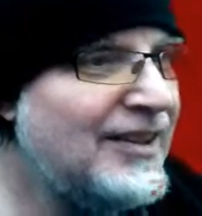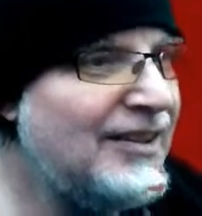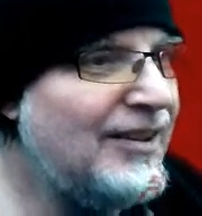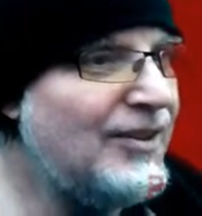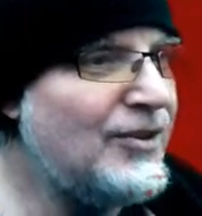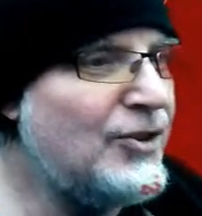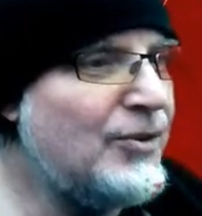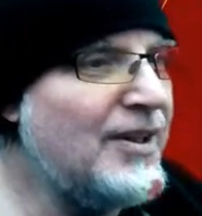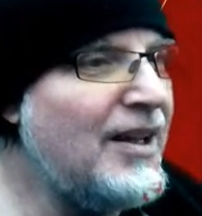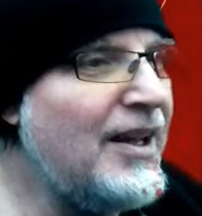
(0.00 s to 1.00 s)
There's a
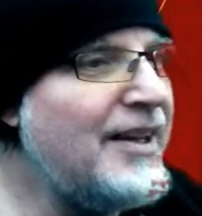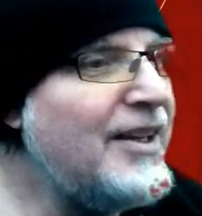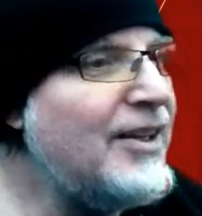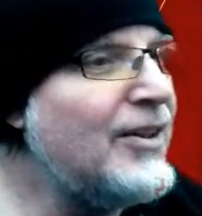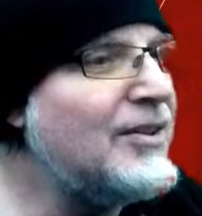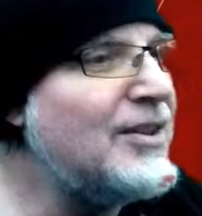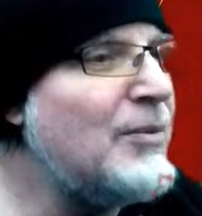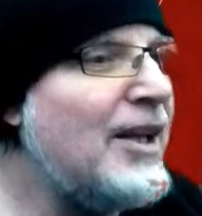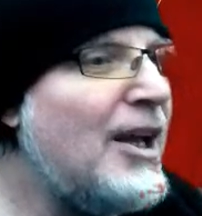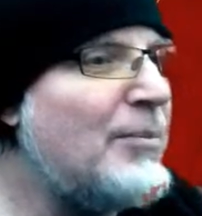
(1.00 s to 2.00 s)
trend line here. Let's see what
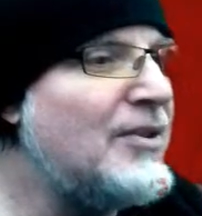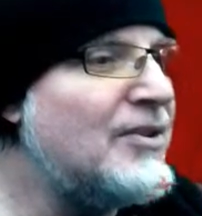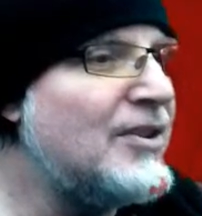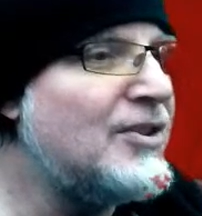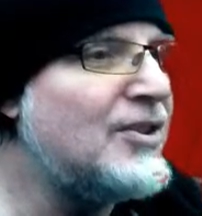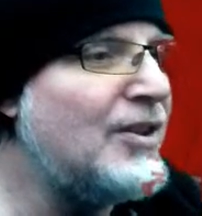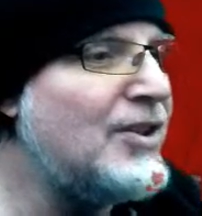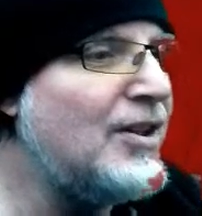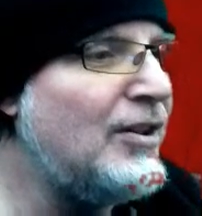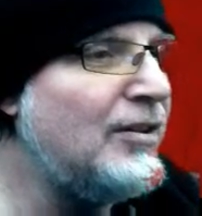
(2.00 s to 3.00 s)
happens. It's touching
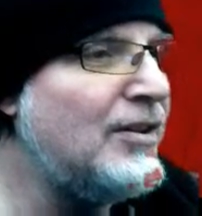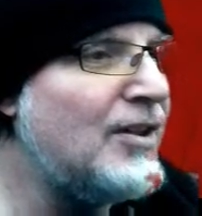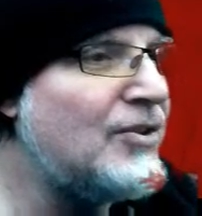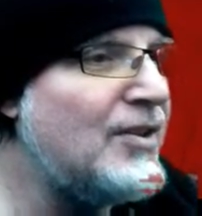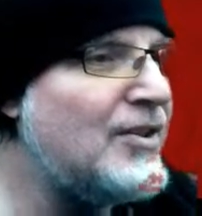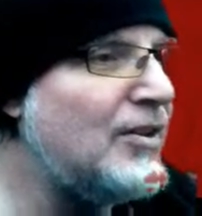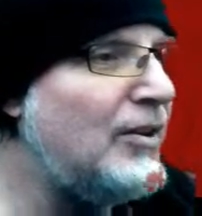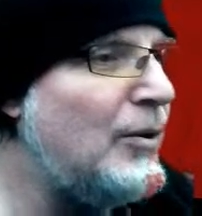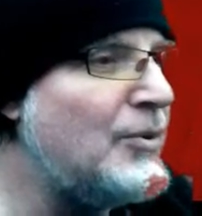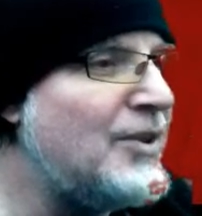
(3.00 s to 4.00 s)
yesterday's
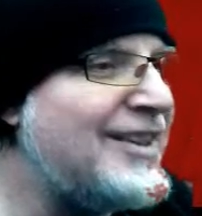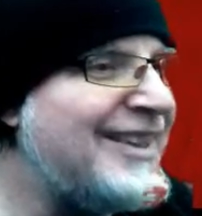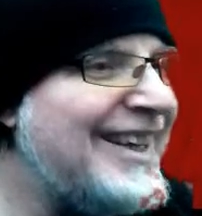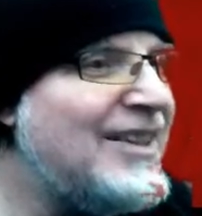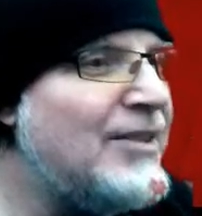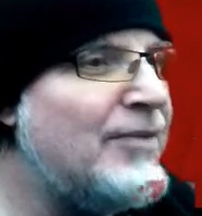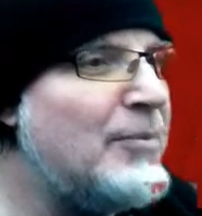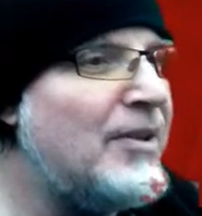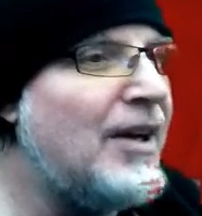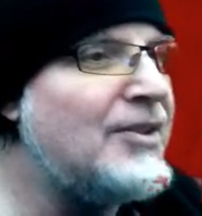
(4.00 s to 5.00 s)
close. It's in the
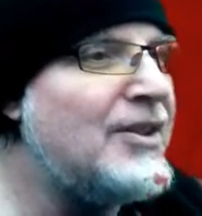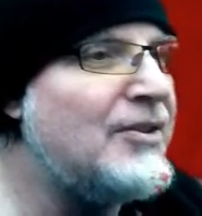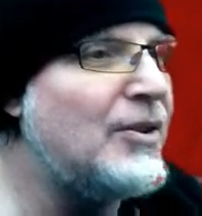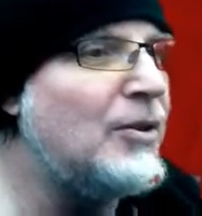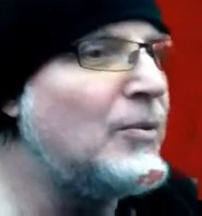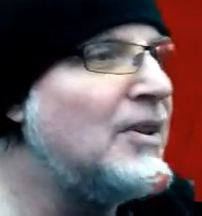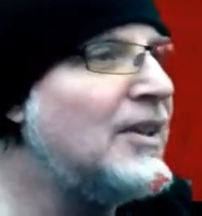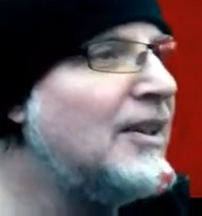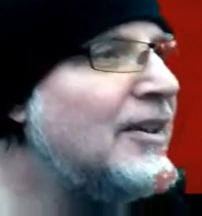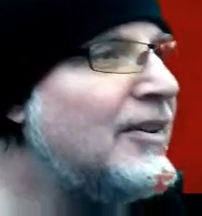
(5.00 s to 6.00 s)
Fibonacci zone.
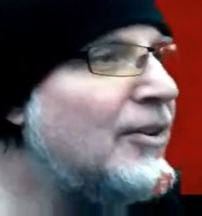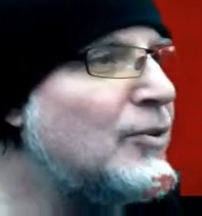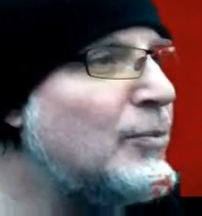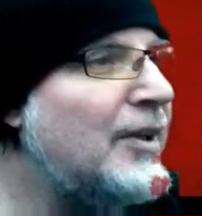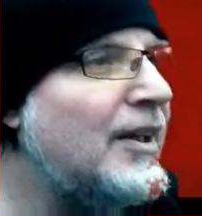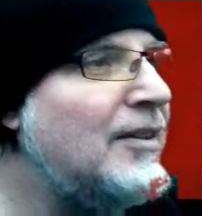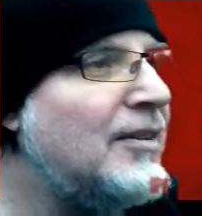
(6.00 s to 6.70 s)
There's red.